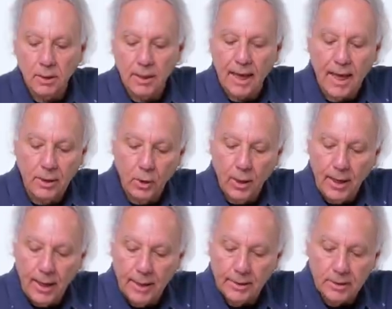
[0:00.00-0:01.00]
so that your
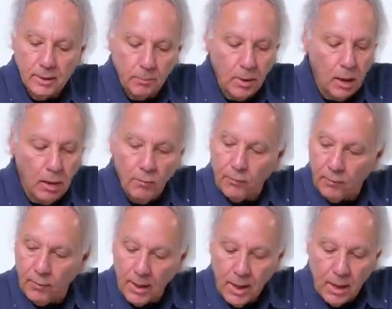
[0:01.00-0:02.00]
hand is
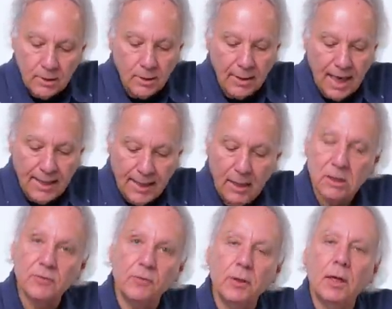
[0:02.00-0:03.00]
above, so that in
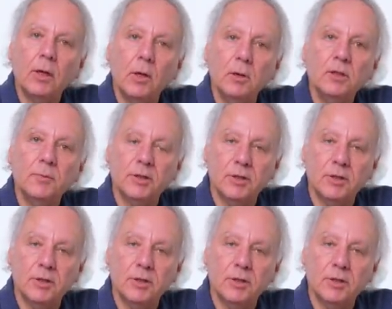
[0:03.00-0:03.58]
its fully closed